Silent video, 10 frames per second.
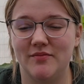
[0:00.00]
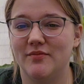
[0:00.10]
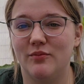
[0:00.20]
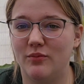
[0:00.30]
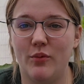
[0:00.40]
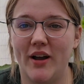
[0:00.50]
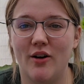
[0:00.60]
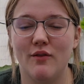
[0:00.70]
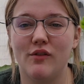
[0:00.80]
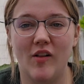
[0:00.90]
went
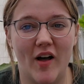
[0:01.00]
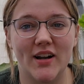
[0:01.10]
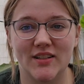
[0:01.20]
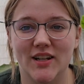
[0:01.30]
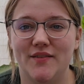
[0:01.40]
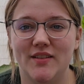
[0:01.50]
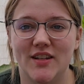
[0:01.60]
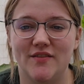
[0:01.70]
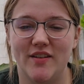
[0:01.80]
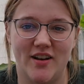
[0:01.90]
over a lot of stuff in this
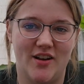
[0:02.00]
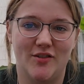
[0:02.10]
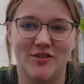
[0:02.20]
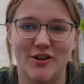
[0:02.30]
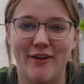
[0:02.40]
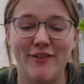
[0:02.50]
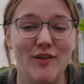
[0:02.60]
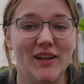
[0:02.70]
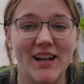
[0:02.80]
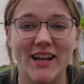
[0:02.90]
video, so if you need
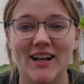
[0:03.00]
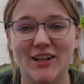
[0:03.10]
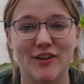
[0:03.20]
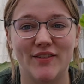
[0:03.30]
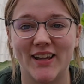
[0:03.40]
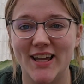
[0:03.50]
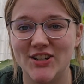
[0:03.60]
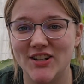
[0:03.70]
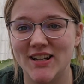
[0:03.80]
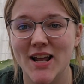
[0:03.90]
any
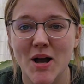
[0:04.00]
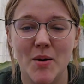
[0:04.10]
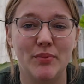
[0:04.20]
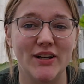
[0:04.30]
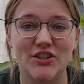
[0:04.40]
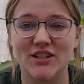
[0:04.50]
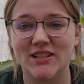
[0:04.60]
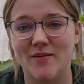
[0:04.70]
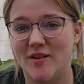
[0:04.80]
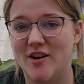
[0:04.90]
clarification, please just let
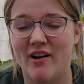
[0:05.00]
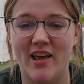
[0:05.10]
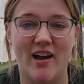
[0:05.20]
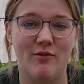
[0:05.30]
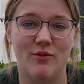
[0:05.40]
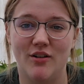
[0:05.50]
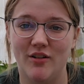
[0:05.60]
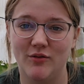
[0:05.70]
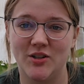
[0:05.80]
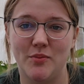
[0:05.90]
me know and I will
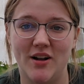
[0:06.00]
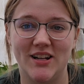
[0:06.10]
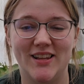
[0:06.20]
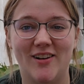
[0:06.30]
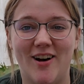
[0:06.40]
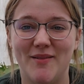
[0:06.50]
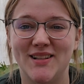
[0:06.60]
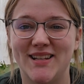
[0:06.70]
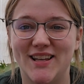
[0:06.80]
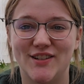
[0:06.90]
respond in the comments
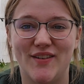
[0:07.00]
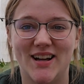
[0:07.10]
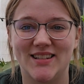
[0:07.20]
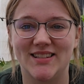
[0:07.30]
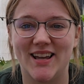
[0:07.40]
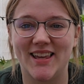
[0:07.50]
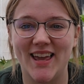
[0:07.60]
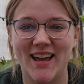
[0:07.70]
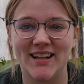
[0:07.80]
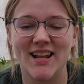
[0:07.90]
as fast as I
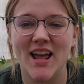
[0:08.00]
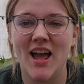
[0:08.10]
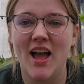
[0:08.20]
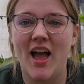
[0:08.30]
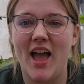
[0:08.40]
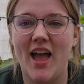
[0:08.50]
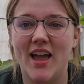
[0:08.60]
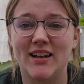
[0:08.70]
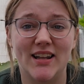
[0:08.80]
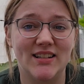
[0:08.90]
can. And
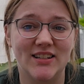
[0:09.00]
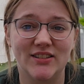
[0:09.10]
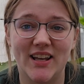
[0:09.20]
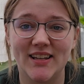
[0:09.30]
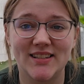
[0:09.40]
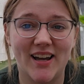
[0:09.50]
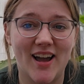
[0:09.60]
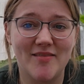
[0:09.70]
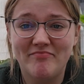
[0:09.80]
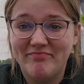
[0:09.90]
until next
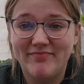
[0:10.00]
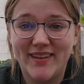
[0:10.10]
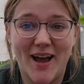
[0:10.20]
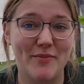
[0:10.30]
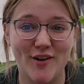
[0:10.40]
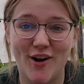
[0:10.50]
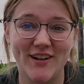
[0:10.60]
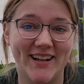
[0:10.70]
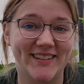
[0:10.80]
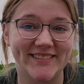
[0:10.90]
time, happy
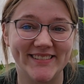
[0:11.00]
gardening!